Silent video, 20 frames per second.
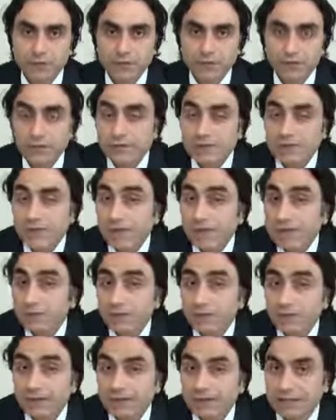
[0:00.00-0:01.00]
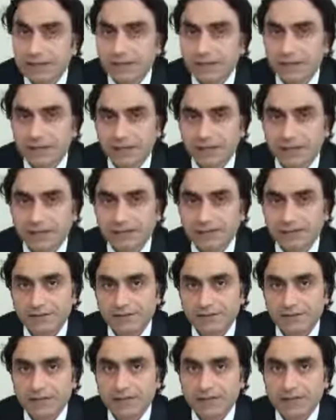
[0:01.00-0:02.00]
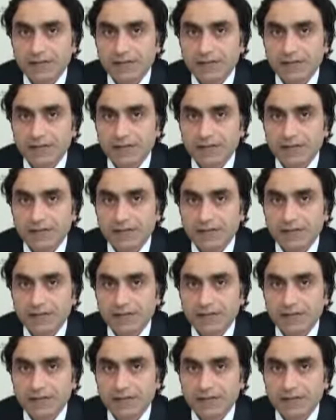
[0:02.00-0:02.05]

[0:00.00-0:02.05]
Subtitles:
who said to their Creator,